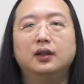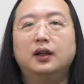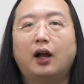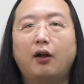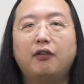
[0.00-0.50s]

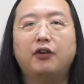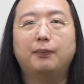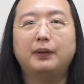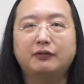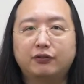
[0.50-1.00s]
However,
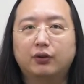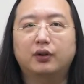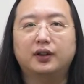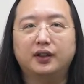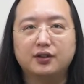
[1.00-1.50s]

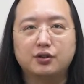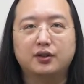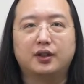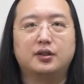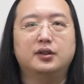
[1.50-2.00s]
before the
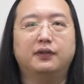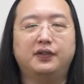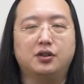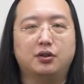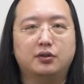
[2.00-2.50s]
introduction of
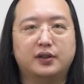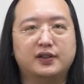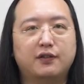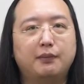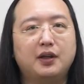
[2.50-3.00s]
digital
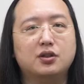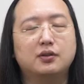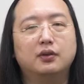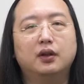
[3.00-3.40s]
transformation,